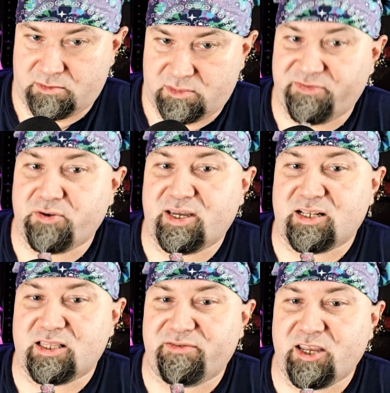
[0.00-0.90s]
If you hit a
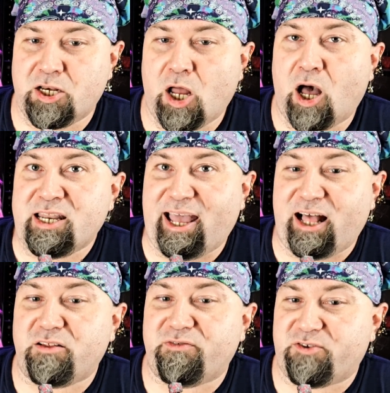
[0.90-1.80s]
living
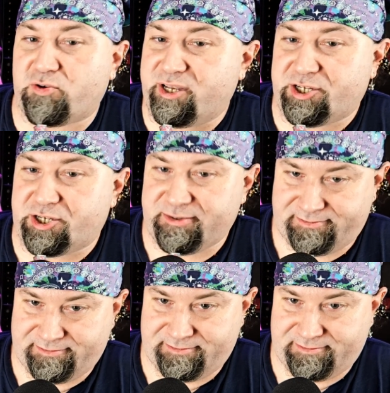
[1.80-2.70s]
non-elf creature,
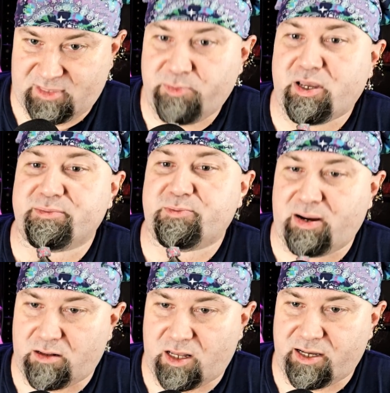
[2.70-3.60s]
it becomes
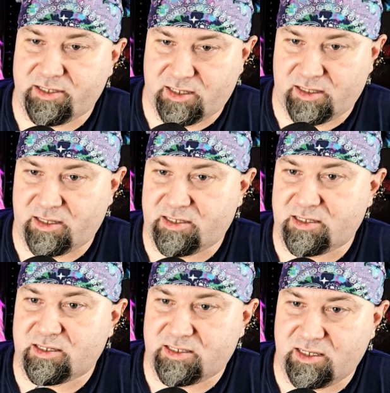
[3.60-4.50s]
paralyzed unless
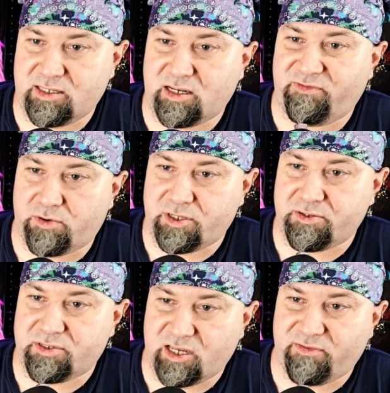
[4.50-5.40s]
it succeeds at a
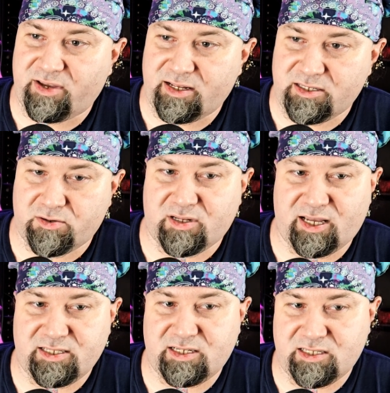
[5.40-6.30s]
fortitude save against your
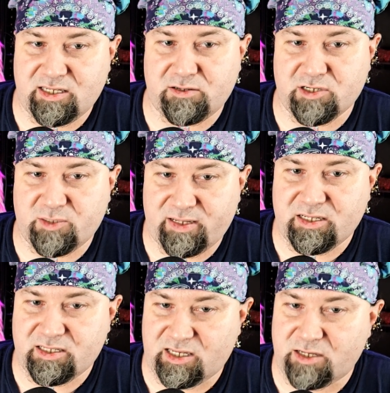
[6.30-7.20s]
class D C or spell
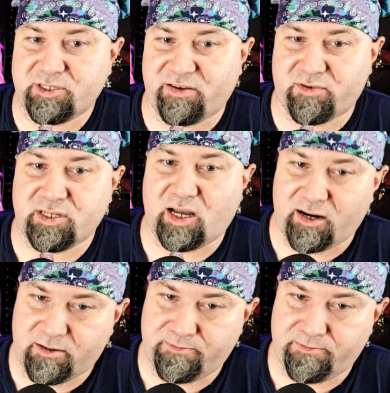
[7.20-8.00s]
D C, whichever is higher.